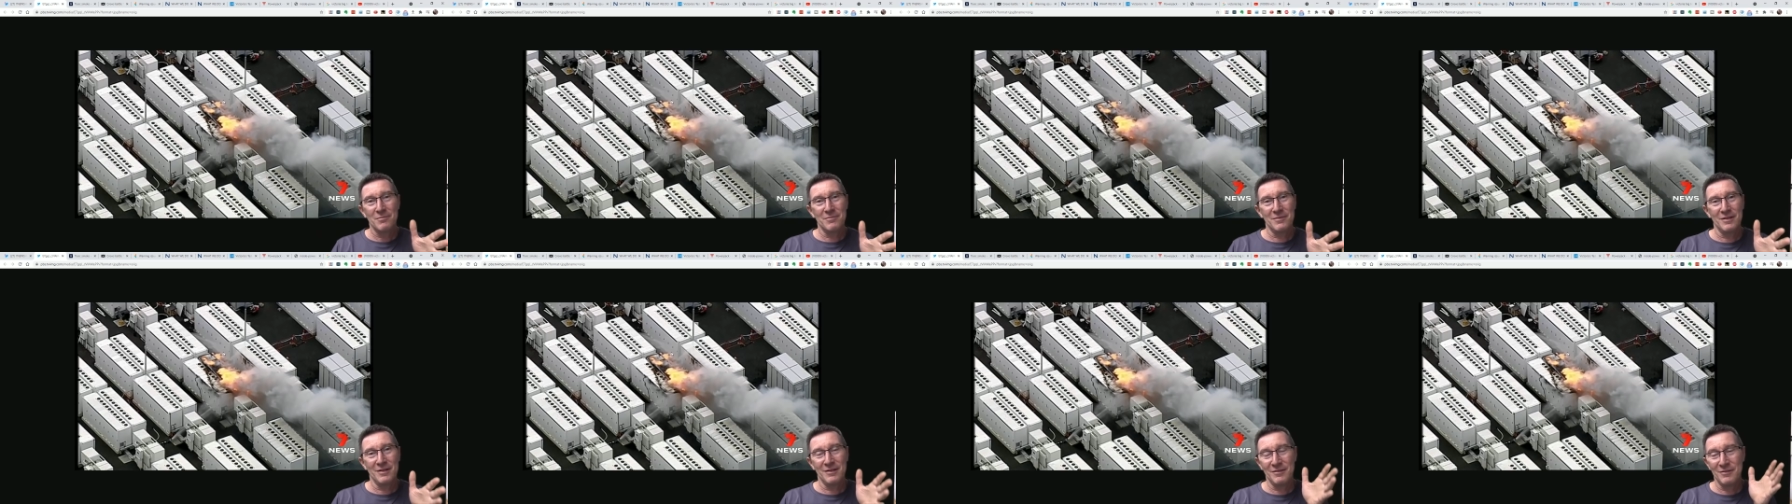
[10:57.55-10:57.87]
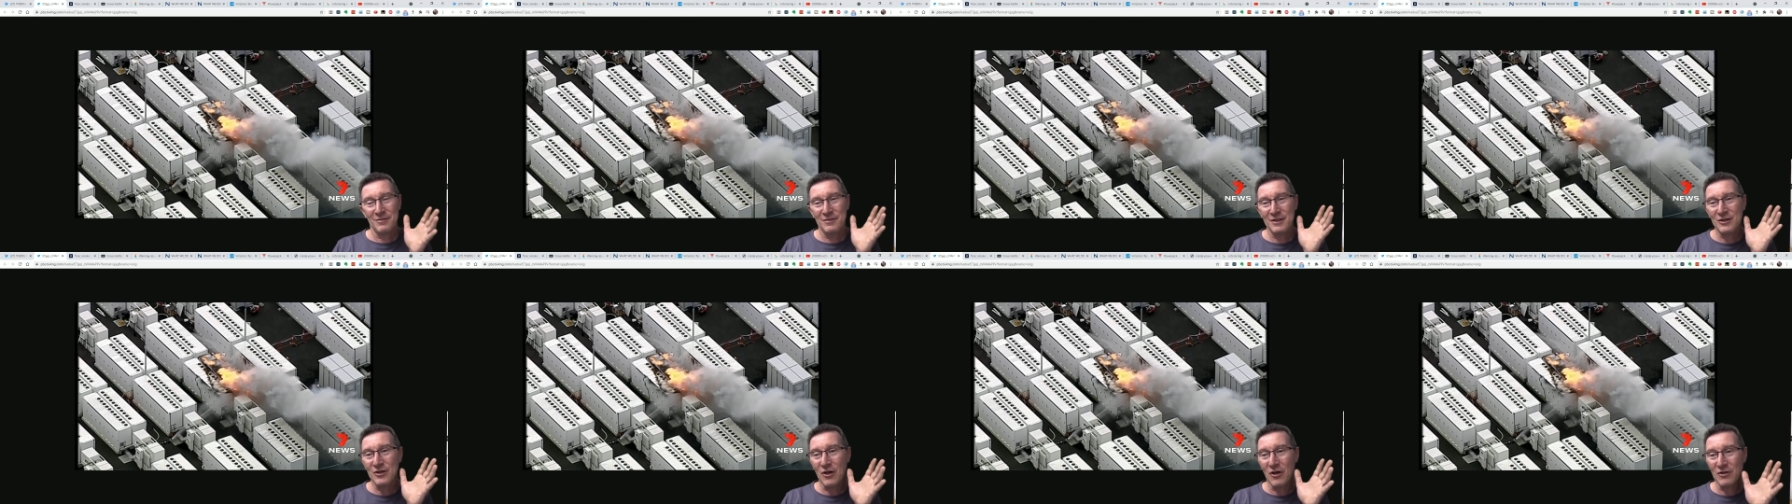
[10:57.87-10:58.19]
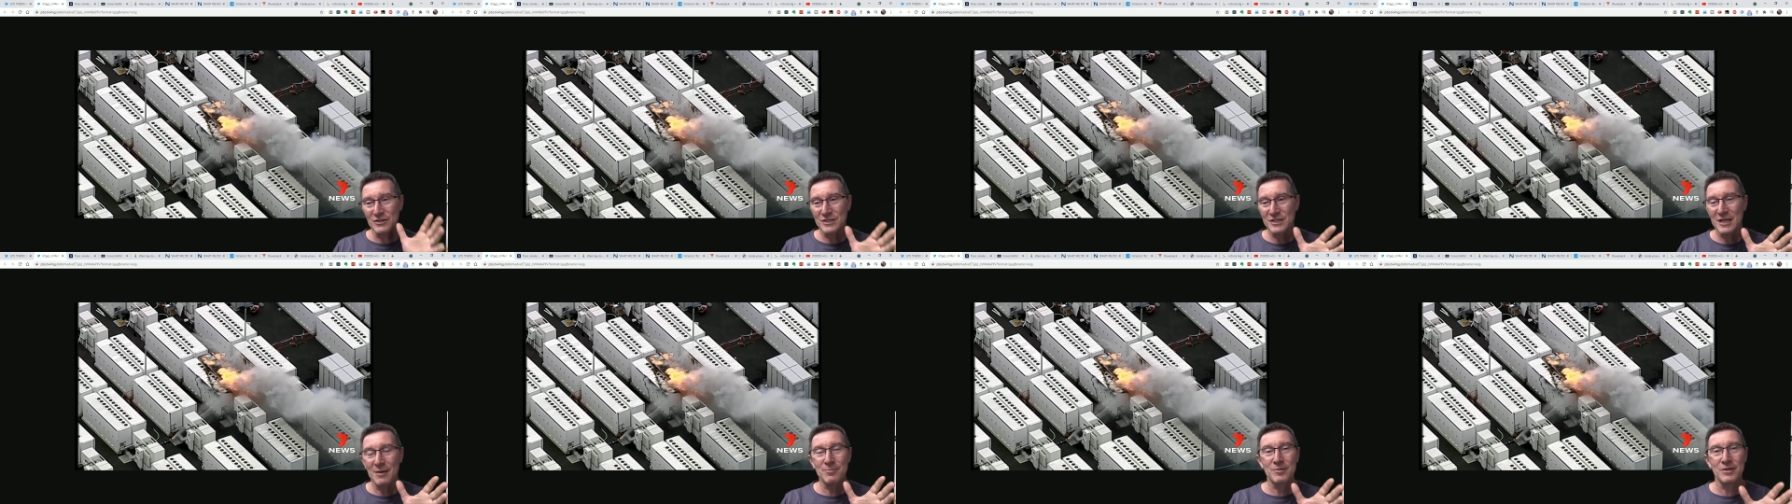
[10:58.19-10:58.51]
the
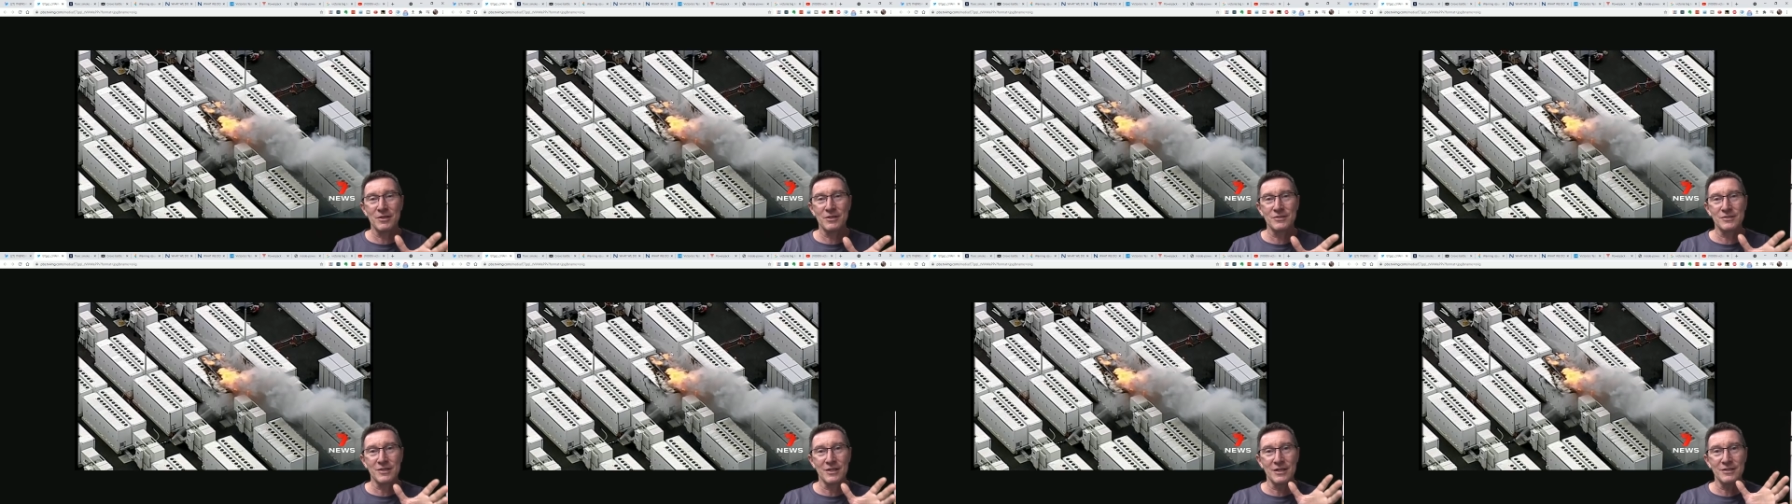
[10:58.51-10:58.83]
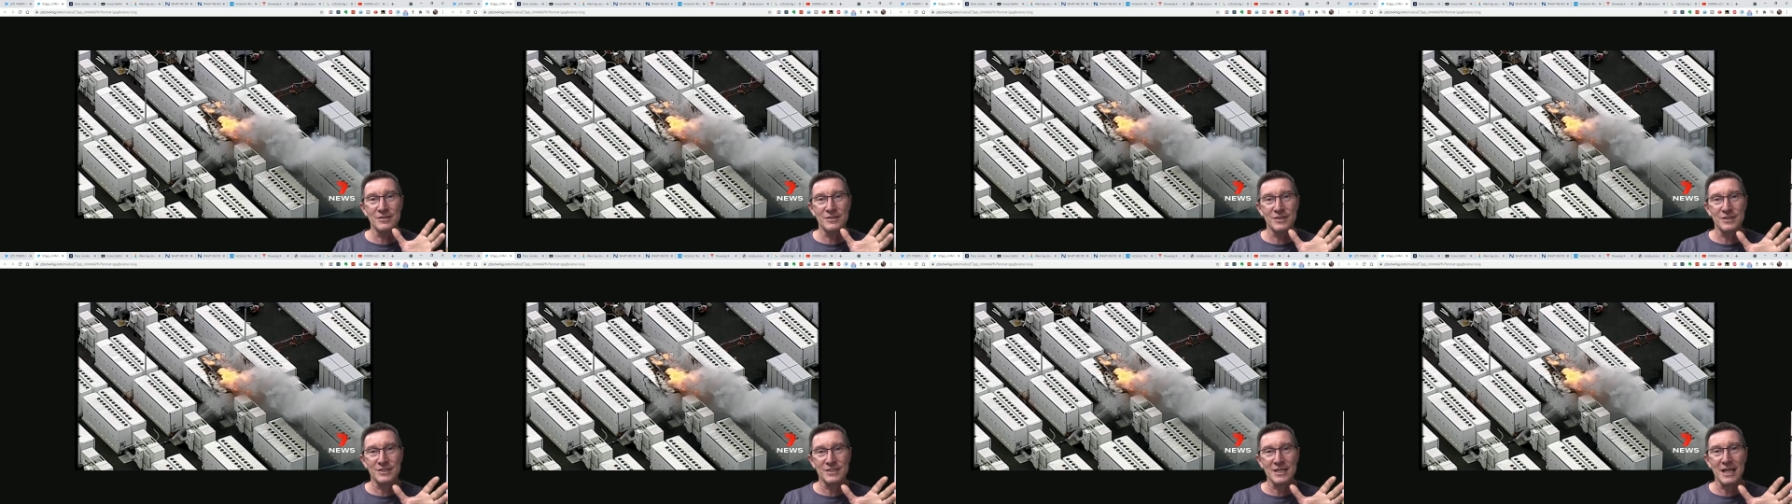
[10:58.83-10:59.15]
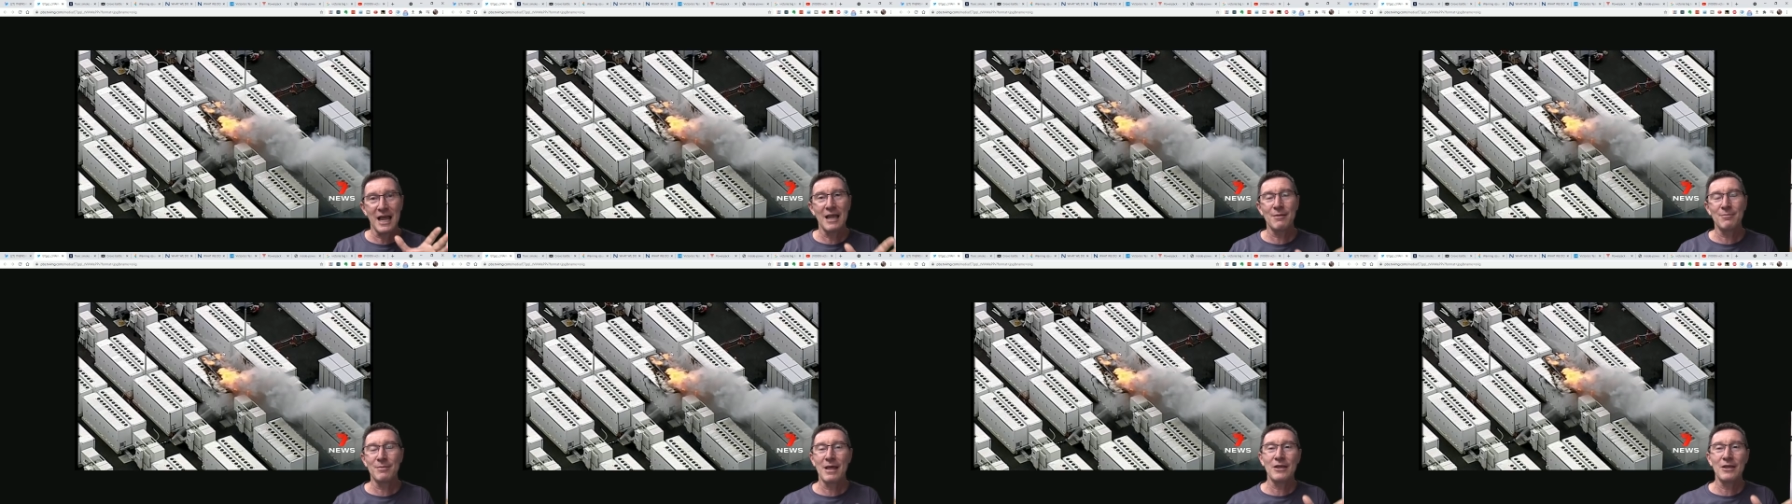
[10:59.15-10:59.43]
concept is is the same